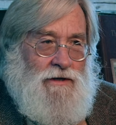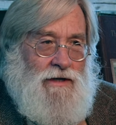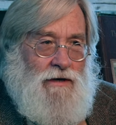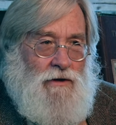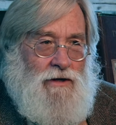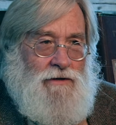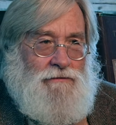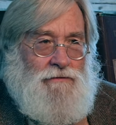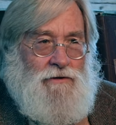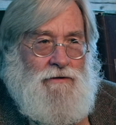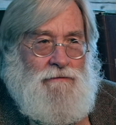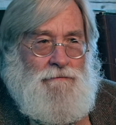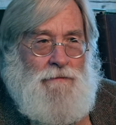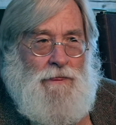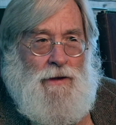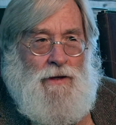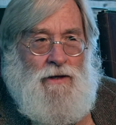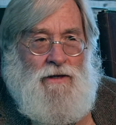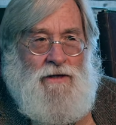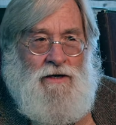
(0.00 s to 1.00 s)
However,
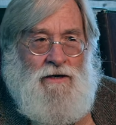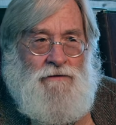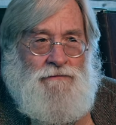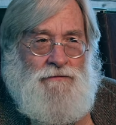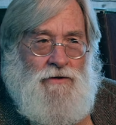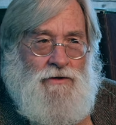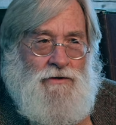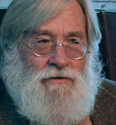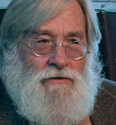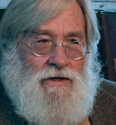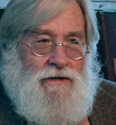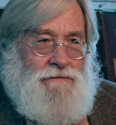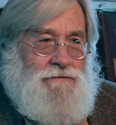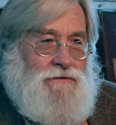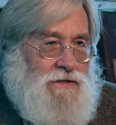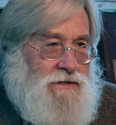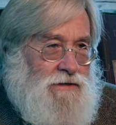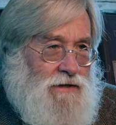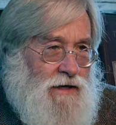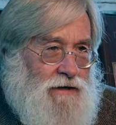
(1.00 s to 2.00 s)
a photograph
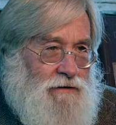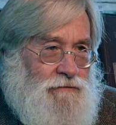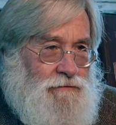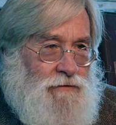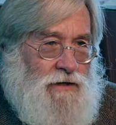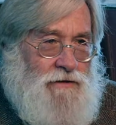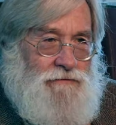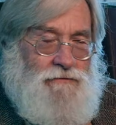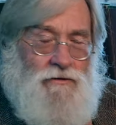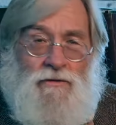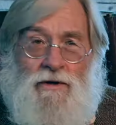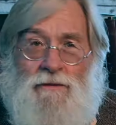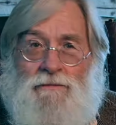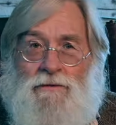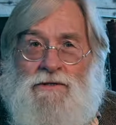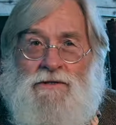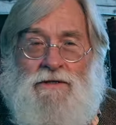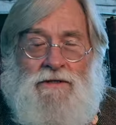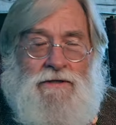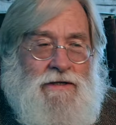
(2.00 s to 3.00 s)
is not a faithful
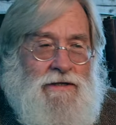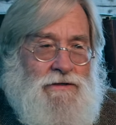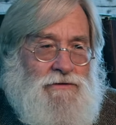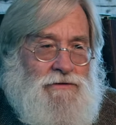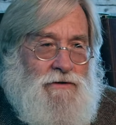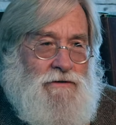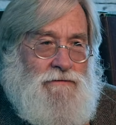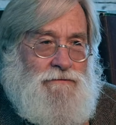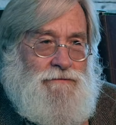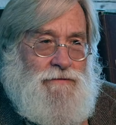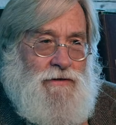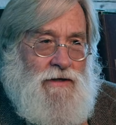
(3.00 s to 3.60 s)
representation.